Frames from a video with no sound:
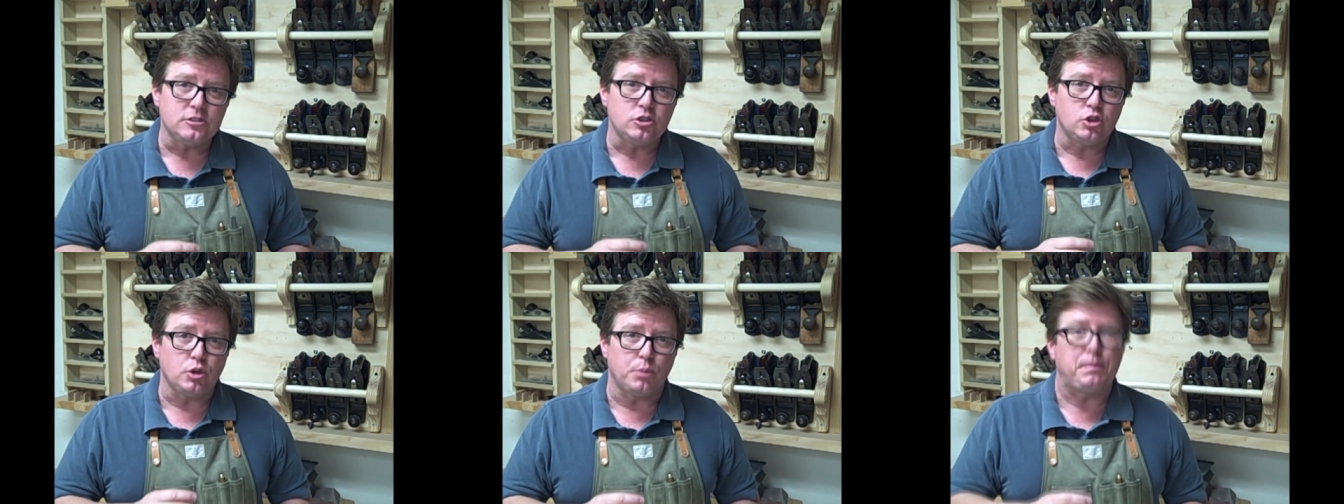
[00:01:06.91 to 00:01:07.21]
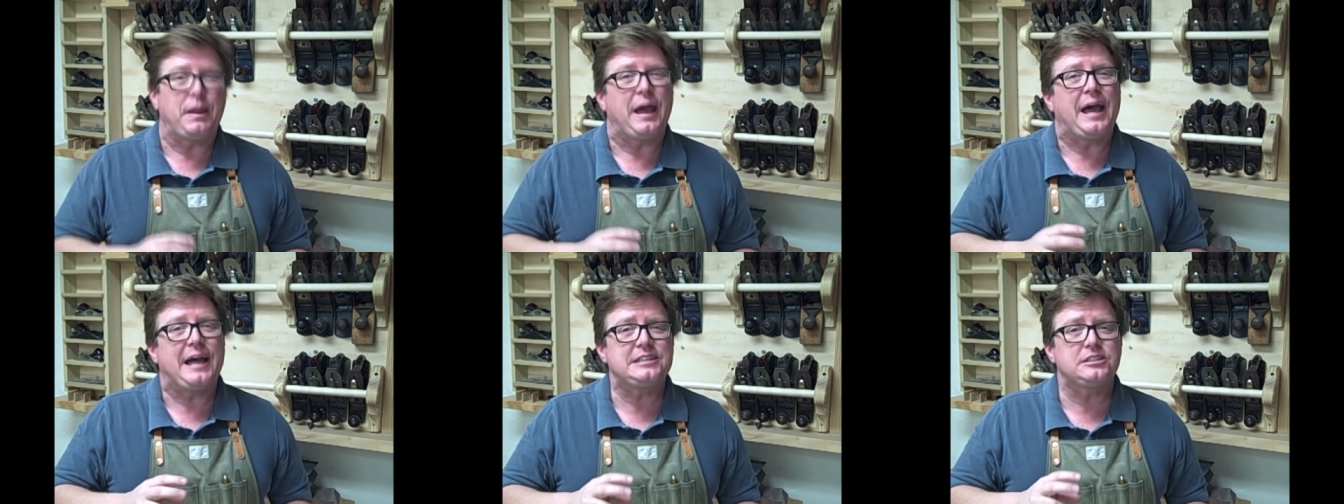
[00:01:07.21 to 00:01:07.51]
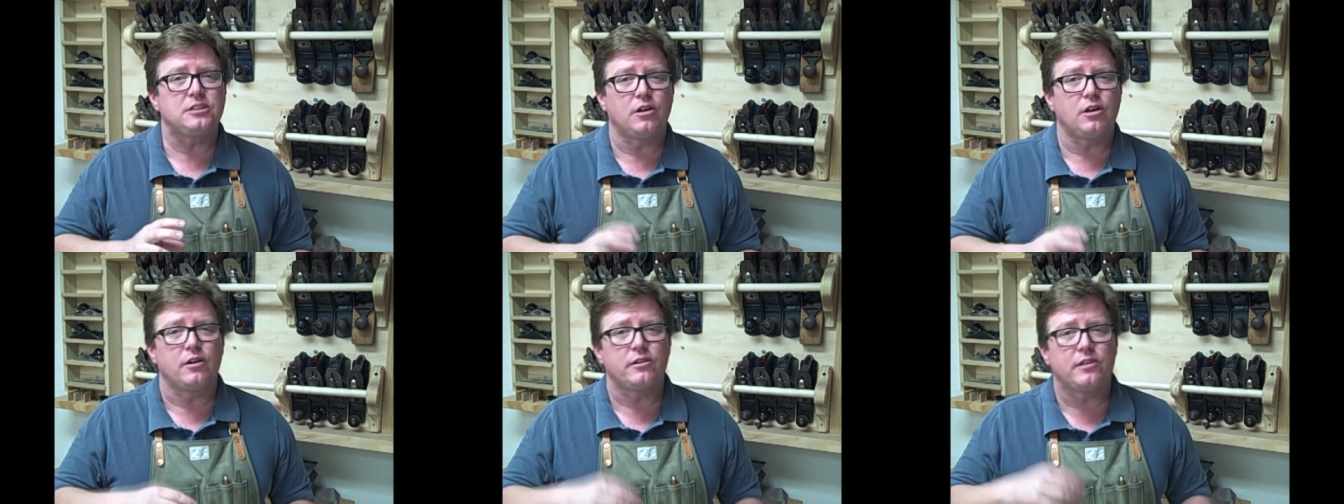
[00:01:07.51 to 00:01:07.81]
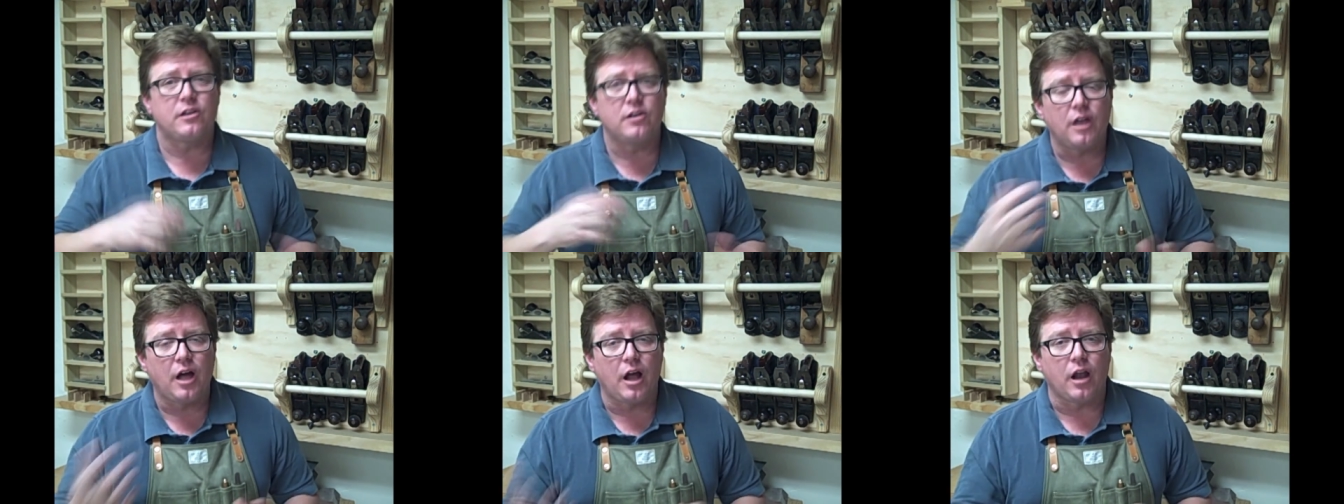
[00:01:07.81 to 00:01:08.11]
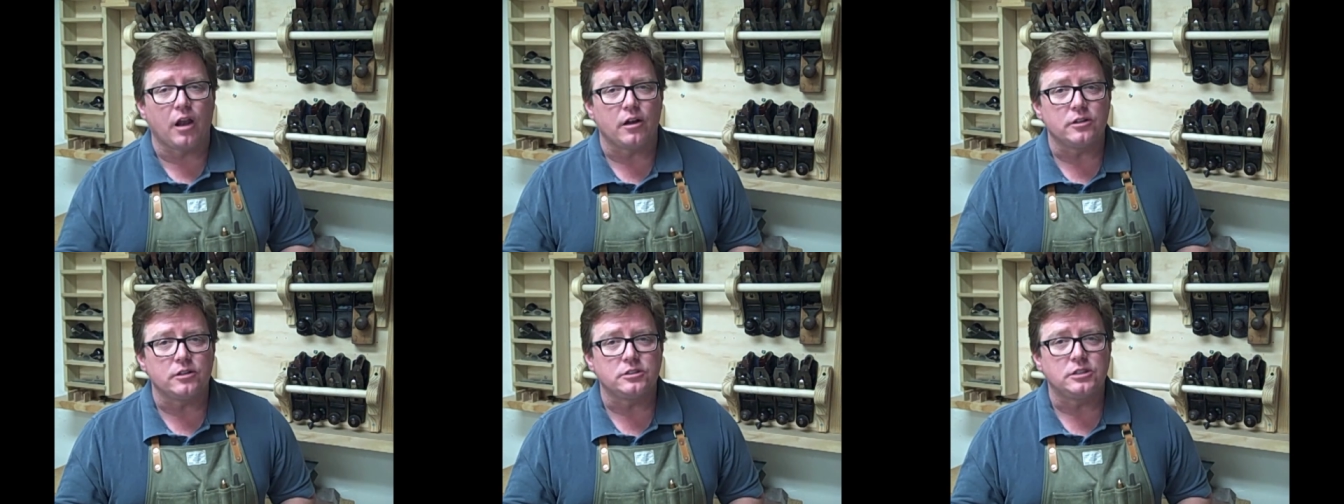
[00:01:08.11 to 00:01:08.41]
to pass along their
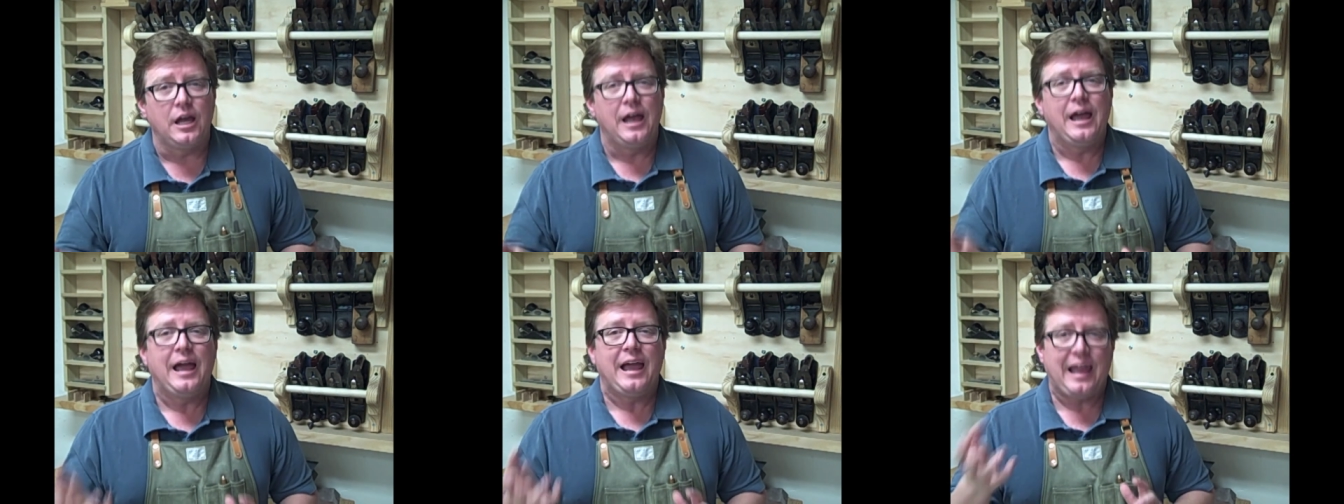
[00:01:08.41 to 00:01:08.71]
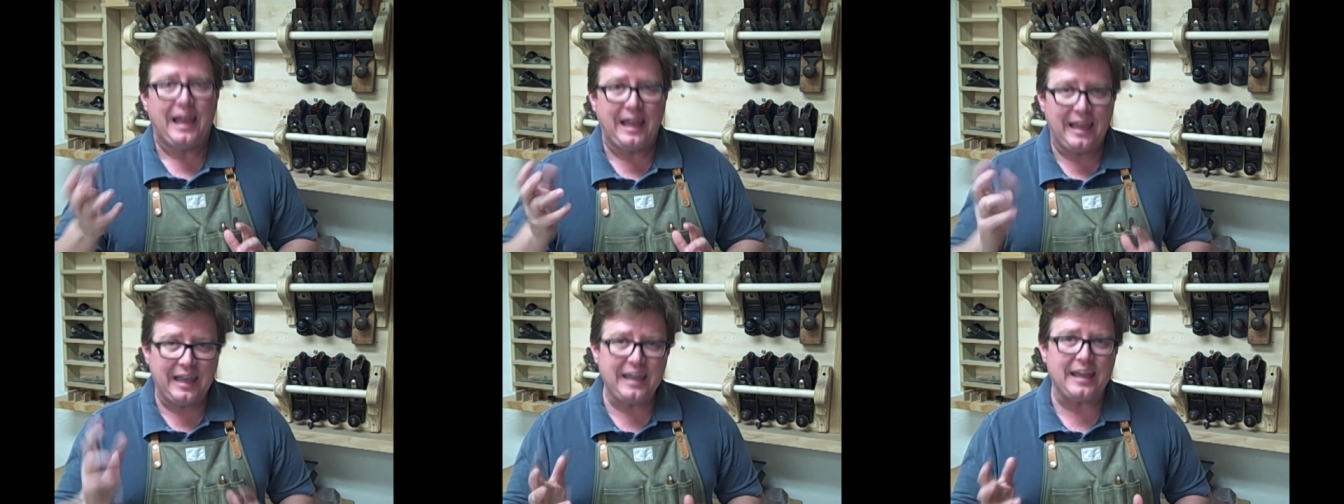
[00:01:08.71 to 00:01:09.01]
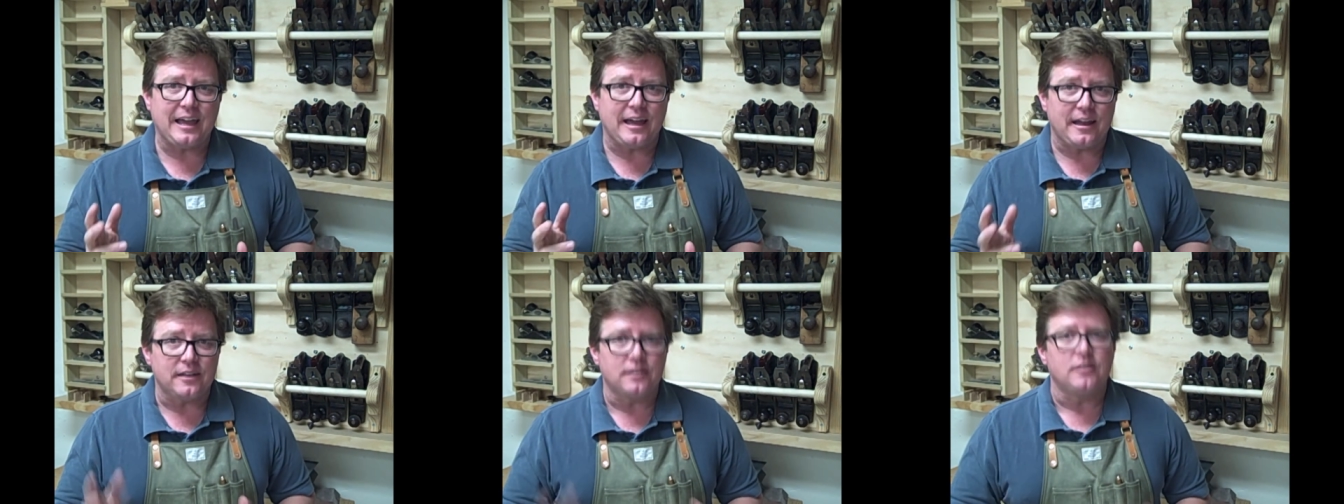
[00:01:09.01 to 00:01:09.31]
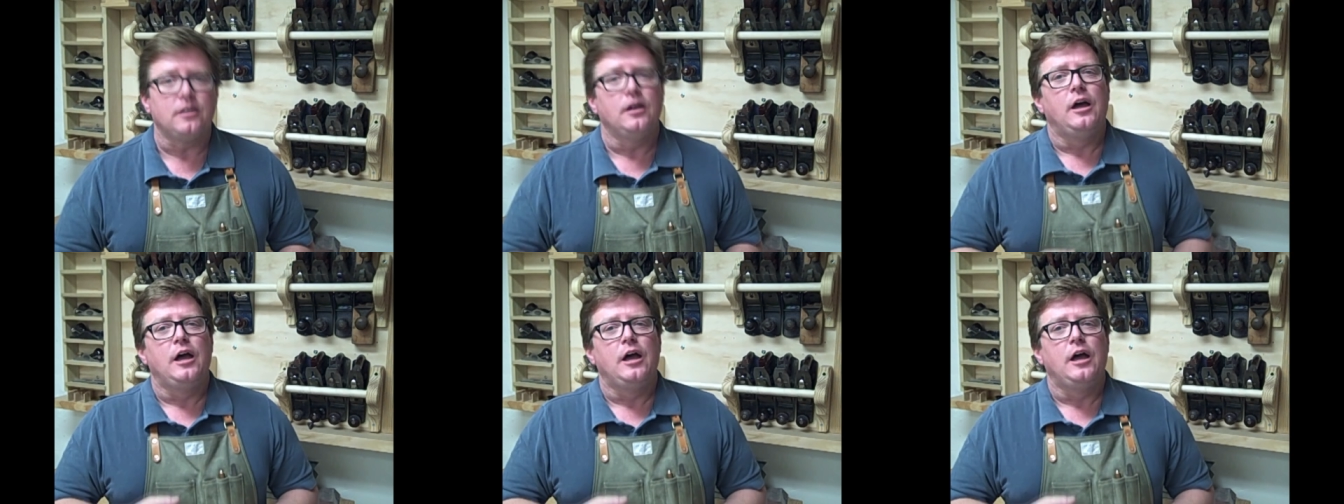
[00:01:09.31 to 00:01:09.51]
knowledge and